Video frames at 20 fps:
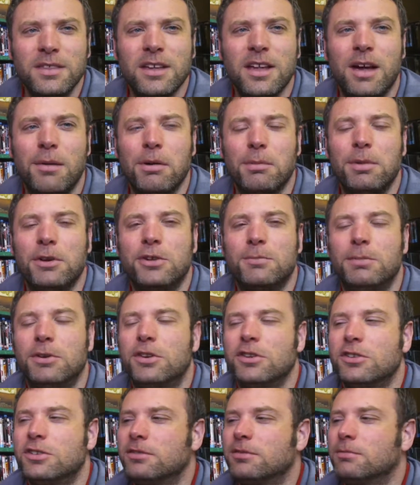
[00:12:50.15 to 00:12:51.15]
but
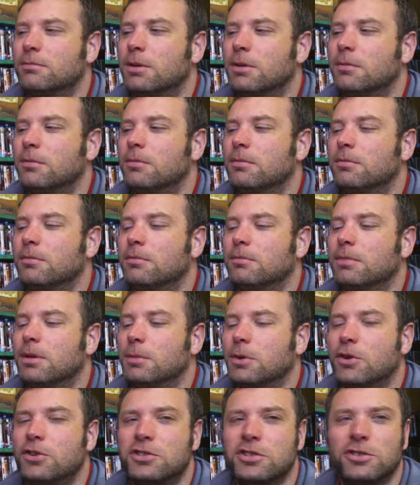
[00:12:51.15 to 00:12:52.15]
because
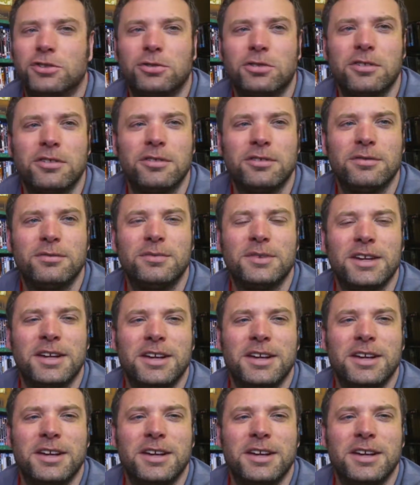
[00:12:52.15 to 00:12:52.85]
of sort of the